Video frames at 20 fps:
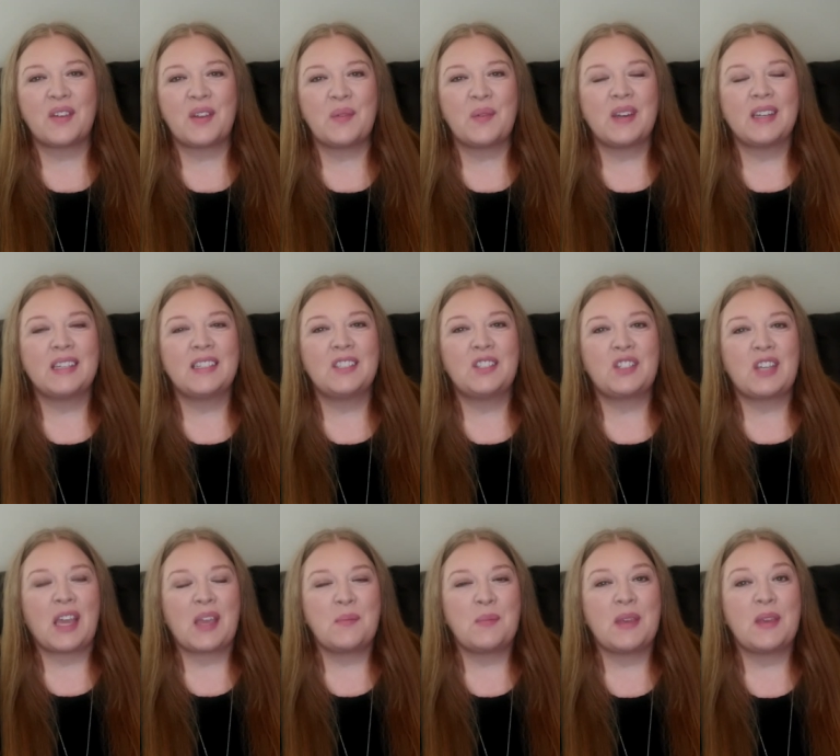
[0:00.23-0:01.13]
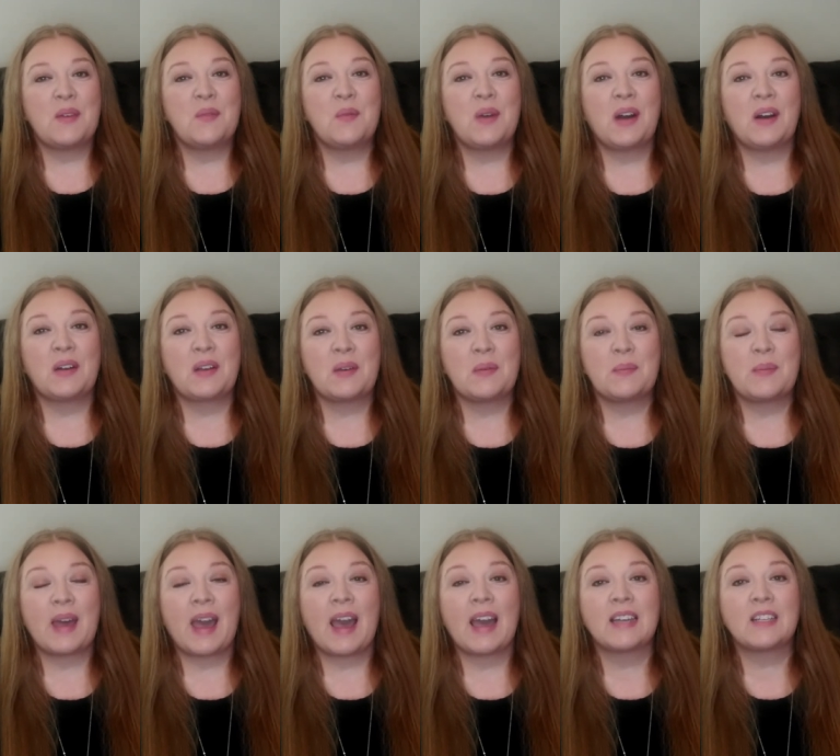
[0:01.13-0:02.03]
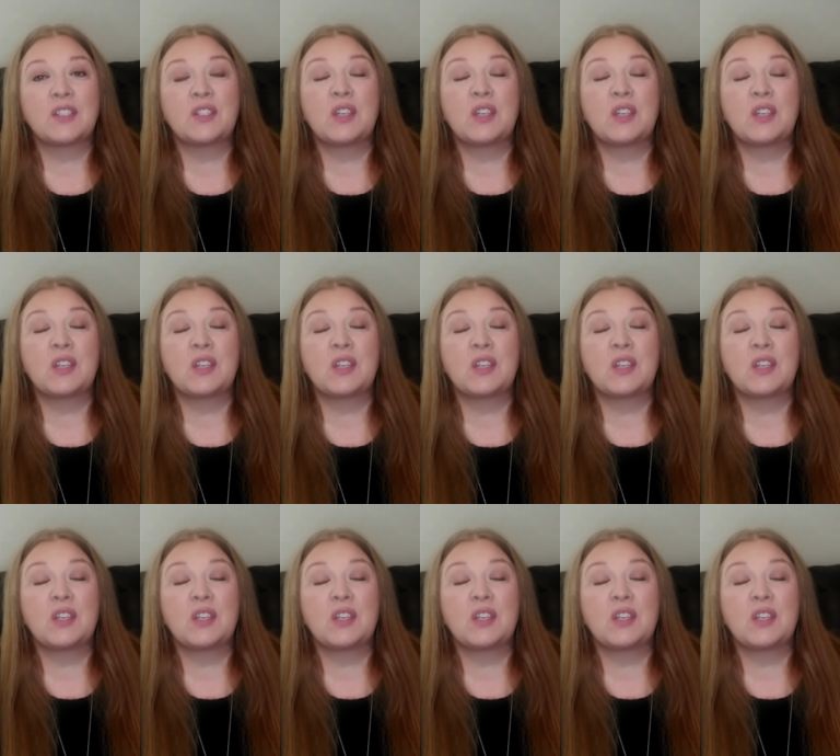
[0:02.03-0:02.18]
everyone, it's Jamie. Welcome back.